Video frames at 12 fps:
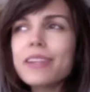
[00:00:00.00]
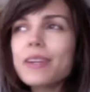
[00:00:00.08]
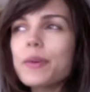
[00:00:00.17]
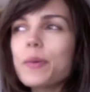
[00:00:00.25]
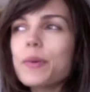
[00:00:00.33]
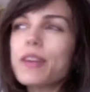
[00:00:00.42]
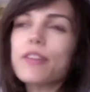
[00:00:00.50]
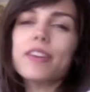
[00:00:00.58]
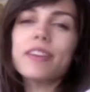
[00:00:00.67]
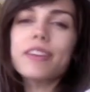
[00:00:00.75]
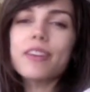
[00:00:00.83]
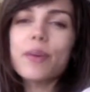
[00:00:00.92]
whatever.
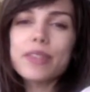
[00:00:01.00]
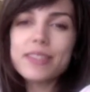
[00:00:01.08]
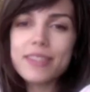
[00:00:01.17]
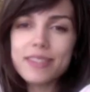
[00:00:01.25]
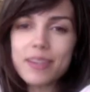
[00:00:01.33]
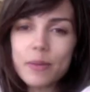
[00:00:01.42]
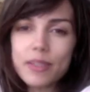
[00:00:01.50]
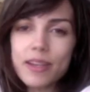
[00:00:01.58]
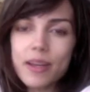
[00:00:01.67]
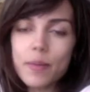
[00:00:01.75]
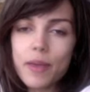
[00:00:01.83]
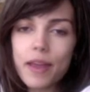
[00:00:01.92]
It's the
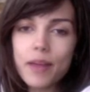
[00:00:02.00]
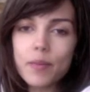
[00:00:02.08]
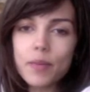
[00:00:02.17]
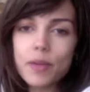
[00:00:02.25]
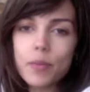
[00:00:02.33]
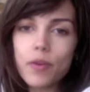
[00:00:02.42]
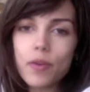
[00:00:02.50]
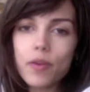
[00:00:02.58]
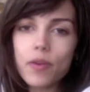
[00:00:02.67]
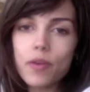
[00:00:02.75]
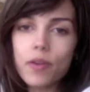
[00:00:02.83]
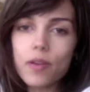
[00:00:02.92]
summertime and
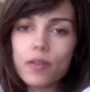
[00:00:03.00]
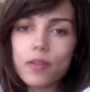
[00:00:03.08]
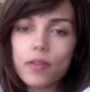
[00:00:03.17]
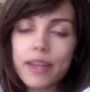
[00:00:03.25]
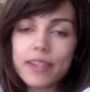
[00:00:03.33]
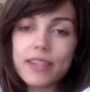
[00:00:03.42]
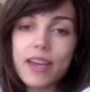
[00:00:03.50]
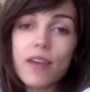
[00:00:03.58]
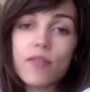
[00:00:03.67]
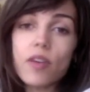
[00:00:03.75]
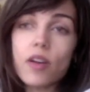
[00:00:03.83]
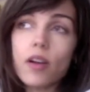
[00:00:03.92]
people like to
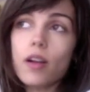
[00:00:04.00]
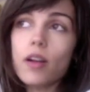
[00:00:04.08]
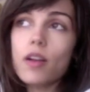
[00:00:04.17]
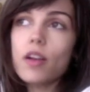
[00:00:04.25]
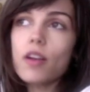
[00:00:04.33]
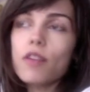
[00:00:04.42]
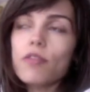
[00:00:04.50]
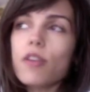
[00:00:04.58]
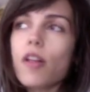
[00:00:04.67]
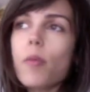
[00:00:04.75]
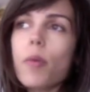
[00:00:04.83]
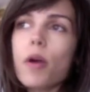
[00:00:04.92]
have their
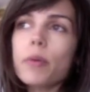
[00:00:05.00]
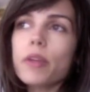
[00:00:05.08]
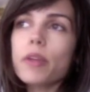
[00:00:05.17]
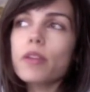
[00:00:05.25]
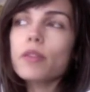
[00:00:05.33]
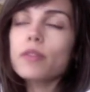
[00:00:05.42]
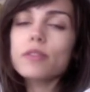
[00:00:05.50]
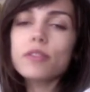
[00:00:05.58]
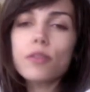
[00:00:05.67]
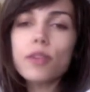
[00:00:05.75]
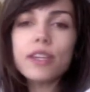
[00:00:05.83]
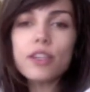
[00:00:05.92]
full-out barbecues. You're
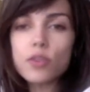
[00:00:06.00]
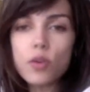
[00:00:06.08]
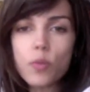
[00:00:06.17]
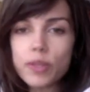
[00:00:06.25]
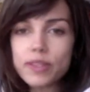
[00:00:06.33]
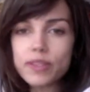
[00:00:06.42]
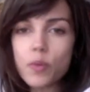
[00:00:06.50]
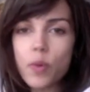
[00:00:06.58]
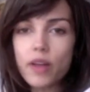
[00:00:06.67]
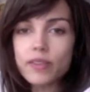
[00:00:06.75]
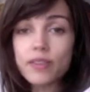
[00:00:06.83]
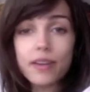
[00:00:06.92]
only going to do it once in a while.
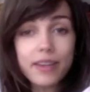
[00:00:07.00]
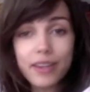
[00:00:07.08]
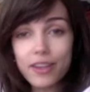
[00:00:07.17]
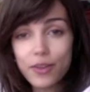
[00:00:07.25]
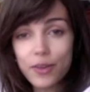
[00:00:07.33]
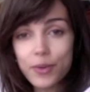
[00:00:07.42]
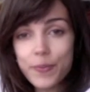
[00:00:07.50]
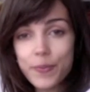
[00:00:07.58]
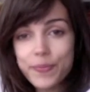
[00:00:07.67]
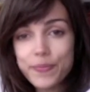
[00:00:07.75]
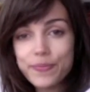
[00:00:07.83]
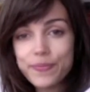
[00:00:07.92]
It's not going to kill you,
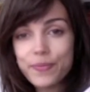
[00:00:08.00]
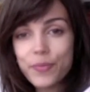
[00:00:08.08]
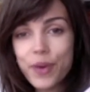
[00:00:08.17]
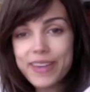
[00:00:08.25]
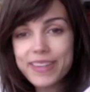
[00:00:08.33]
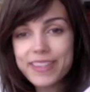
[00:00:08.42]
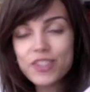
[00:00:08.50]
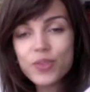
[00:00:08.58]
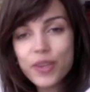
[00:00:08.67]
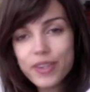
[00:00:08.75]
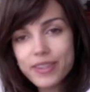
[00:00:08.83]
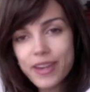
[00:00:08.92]
right? Enjoy
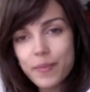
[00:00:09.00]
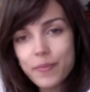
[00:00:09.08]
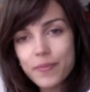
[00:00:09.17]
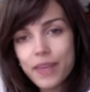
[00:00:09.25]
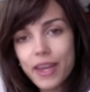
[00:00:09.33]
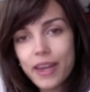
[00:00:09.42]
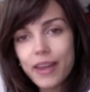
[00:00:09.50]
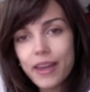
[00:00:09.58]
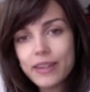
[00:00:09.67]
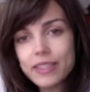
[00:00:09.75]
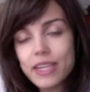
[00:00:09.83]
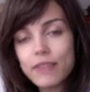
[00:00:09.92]
your time.
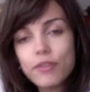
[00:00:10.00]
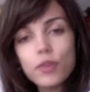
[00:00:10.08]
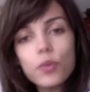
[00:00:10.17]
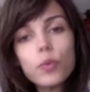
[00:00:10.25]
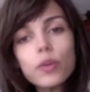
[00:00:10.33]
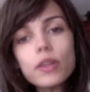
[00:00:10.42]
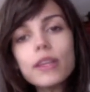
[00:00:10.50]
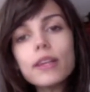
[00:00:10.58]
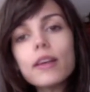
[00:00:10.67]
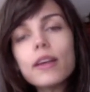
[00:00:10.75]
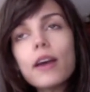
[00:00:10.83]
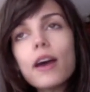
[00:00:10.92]
And if you really,
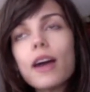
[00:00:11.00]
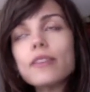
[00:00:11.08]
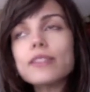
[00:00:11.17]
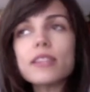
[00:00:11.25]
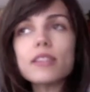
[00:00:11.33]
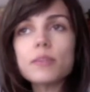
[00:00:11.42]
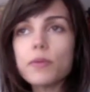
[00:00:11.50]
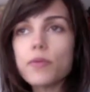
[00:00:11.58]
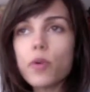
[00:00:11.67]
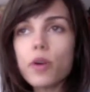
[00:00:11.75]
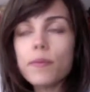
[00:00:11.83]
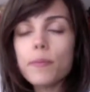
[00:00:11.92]
I've said this
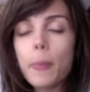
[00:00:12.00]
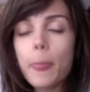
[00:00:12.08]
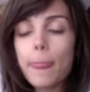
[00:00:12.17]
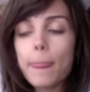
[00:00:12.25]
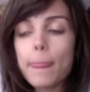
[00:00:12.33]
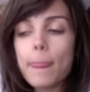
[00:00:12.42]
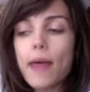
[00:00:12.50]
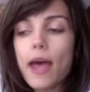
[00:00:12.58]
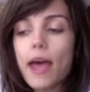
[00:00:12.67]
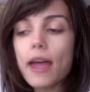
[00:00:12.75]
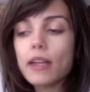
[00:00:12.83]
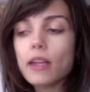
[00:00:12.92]
before,
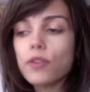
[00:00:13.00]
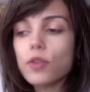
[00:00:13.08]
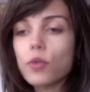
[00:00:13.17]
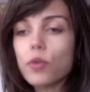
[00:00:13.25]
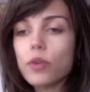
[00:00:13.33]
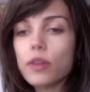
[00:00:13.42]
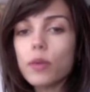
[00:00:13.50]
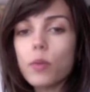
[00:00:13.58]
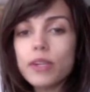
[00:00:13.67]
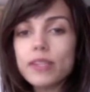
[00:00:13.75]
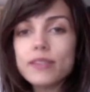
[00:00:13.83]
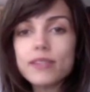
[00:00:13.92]
that if you really want
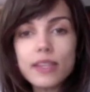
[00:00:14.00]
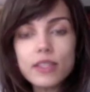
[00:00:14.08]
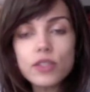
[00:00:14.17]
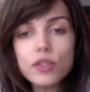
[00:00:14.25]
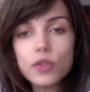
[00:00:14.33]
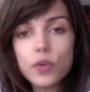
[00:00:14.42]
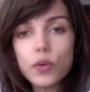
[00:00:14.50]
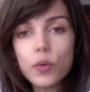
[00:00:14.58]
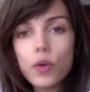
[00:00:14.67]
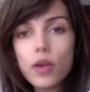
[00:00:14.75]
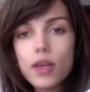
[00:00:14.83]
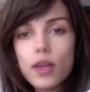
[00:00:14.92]
to stick to
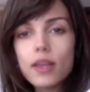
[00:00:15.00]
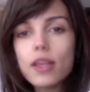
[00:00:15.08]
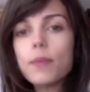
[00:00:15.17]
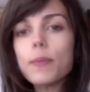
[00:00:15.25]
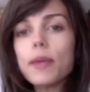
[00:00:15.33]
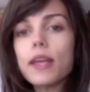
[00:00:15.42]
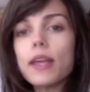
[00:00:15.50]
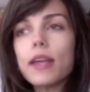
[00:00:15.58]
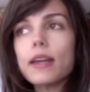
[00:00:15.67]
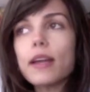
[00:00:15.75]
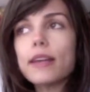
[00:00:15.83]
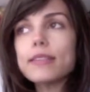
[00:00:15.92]
keeping it
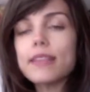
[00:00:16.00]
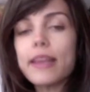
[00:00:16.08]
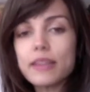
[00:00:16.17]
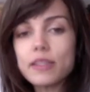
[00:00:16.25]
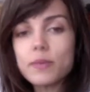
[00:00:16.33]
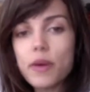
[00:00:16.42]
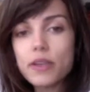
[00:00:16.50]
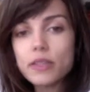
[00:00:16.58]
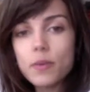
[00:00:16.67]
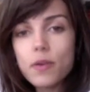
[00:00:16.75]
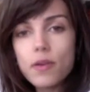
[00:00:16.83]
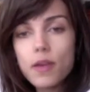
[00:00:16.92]
as light as
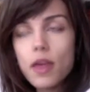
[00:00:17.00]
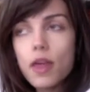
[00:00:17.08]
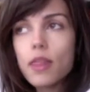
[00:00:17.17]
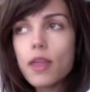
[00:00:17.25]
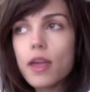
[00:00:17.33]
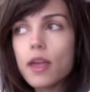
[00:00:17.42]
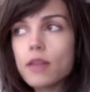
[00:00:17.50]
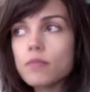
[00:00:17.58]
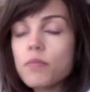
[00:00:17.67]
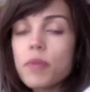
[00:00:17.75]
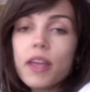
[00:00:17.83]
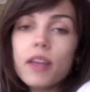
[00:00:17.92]
possible, then
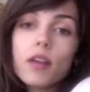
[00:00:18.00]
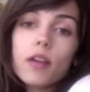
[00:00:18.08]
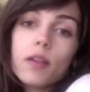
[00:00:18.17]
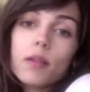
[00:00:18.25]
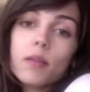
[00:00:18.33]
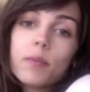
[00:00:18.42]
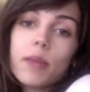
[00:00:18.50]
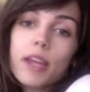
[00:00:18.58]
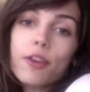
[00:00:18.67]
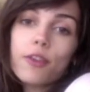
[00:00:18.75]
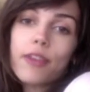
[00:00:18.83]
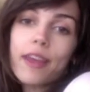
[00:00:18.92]
pick your
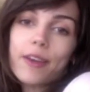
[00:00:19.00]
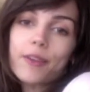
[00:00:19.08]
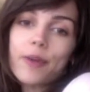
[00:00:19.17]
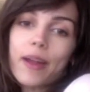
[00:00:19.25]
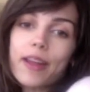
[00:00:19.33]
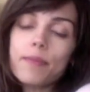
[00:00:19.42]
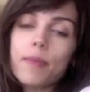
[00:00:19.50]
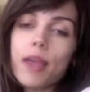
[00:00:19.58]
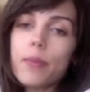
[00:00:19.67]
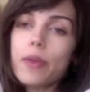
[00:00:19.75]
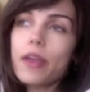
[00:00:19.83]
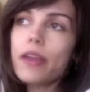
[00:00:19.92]
thing, right?
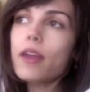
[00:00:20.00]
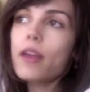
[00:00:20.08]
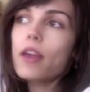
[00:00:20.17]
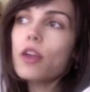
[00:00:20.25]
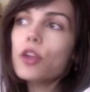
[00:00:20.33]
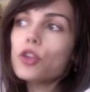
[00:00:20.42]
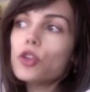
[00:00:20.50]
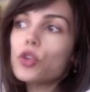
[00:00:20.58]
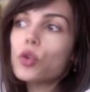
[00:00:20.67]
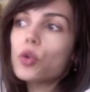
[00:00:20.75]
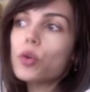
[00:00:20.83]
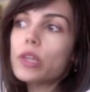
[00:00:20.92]
Maybe
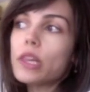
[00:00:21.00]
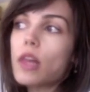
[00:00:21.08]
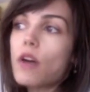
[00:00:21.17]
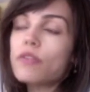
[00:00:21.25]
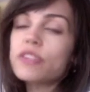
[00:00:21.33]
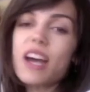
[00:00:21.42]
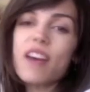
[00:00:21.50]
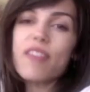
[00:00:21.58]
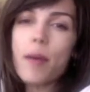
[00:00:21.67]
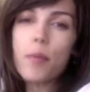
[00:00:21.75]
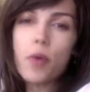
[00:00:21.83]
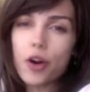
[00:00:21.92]
you would love to have
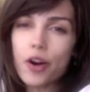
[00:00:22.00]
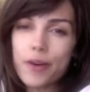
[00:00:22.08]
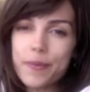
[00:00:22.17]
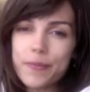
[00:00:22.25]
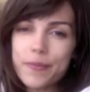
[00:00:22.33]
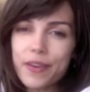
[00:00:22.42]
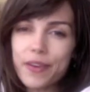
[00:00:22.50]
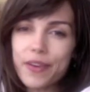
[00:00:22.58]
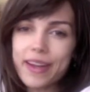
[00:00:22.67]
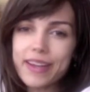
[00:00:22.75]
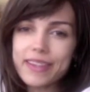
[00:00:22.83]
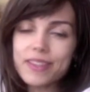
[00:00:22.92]
that burger,
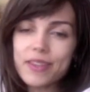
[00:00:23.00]
okay? So